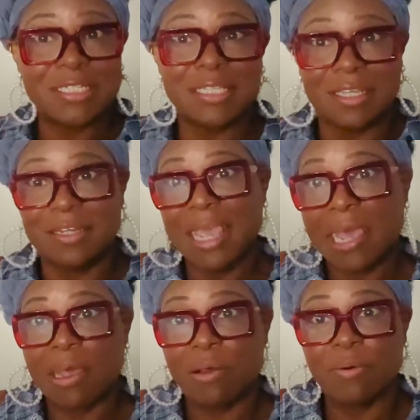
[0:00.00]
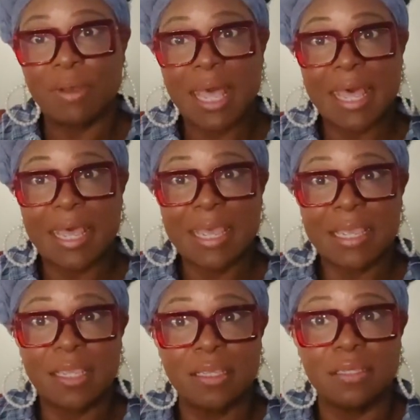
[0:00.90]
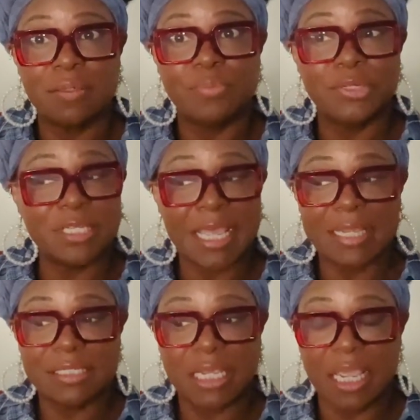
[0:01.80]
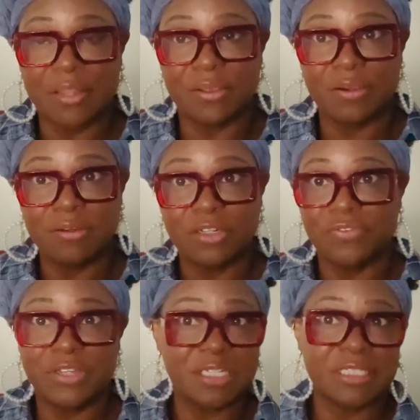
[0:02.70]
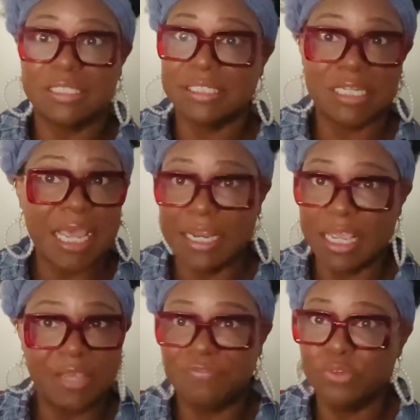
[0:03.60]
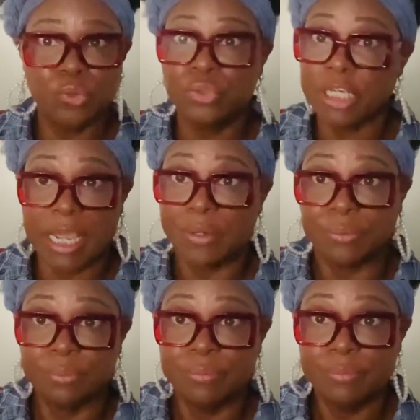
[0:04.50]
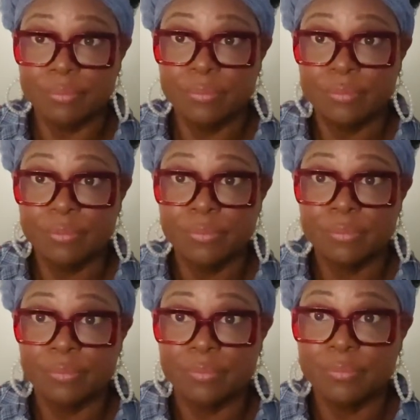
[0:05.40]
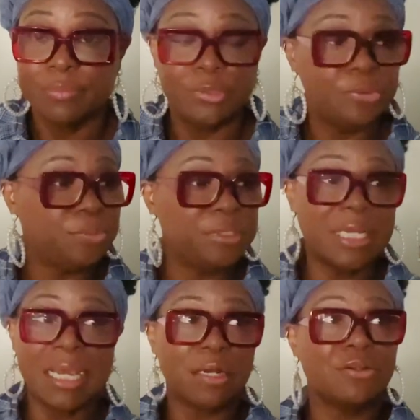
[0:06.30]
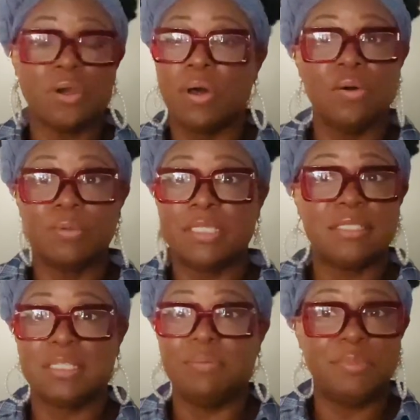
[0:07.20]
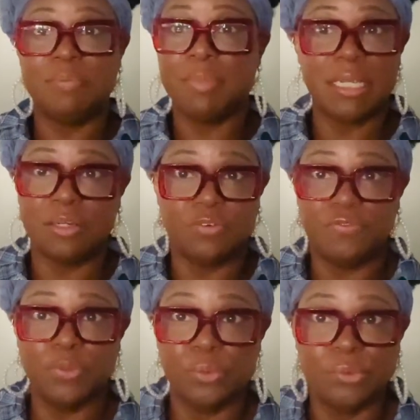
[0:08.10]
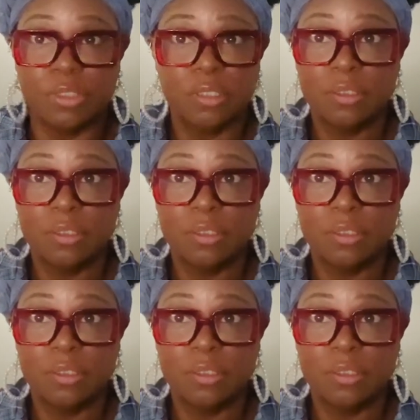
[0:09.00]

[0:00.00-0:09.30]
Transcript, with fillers: seeing how I put that together. Don't forget, this is not a food channel. You're not going to always see me make no food.